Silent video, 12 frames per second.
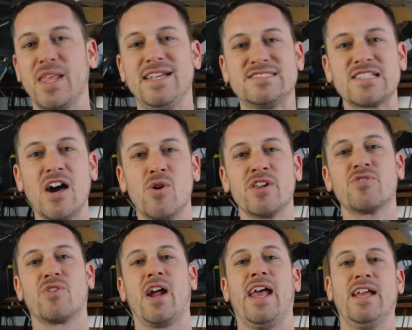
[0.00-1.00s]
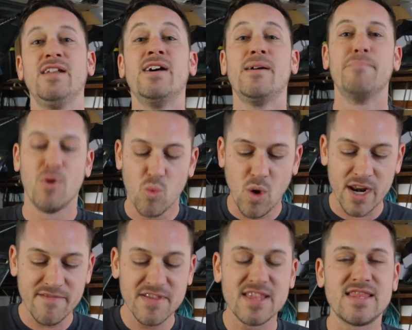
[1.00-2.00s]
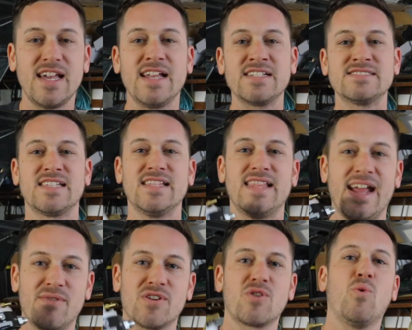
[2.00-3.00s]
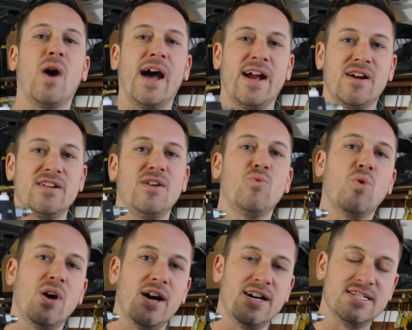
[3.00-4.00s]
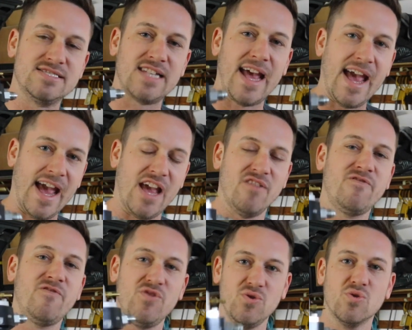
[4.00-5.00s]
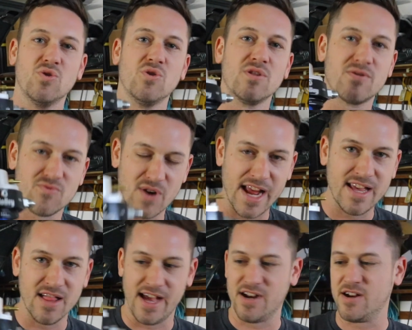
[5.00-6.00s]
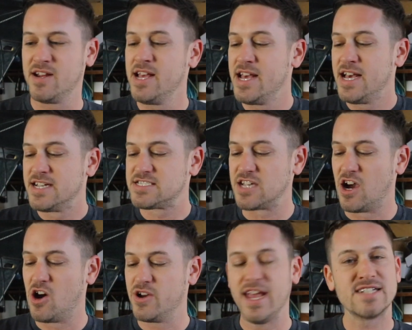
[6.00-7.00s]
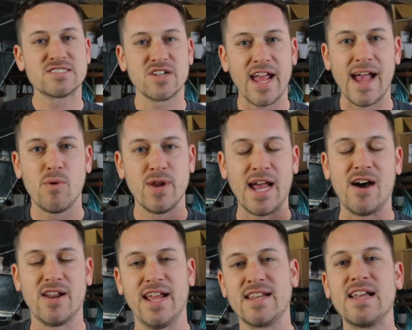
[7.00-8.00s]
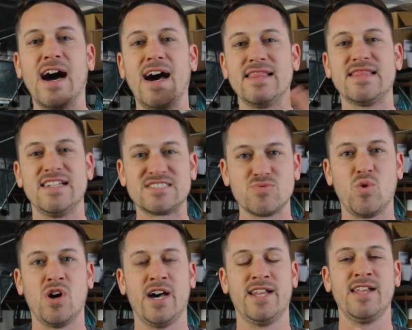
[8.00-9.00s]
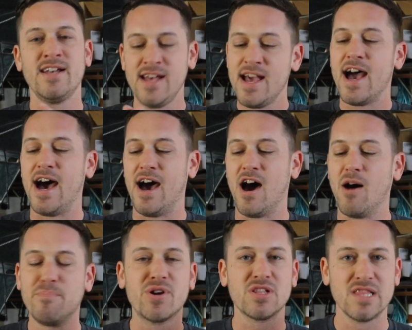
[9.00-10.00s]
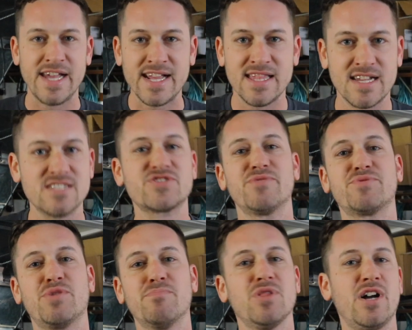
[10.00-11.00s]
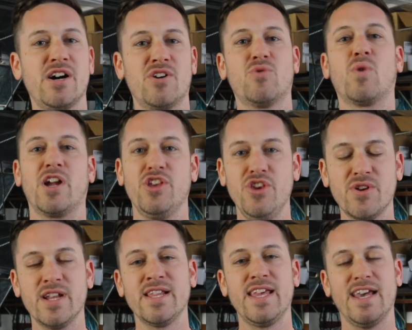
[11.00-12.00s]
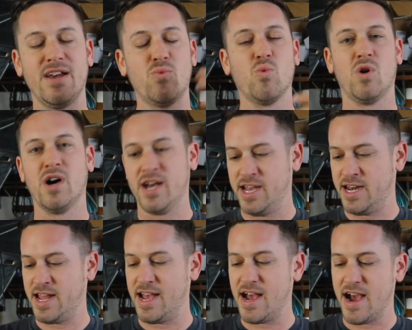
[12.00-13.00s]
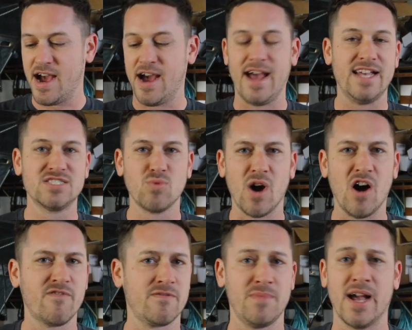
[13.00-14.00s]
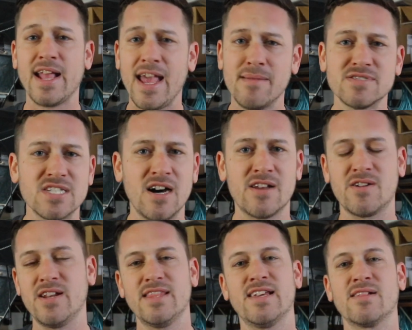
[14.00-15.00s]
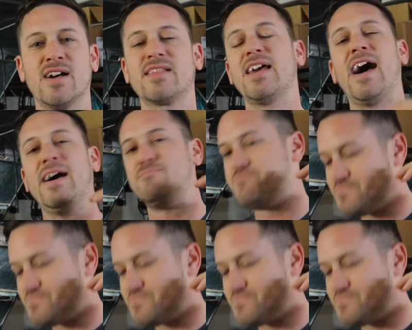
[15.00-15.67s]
It's going great, but one of the things that they required was a fuel regulator. So yesterday I went out and got this one. I'll put a link in the description below to where you can get one as well from like Amazon or anything like that.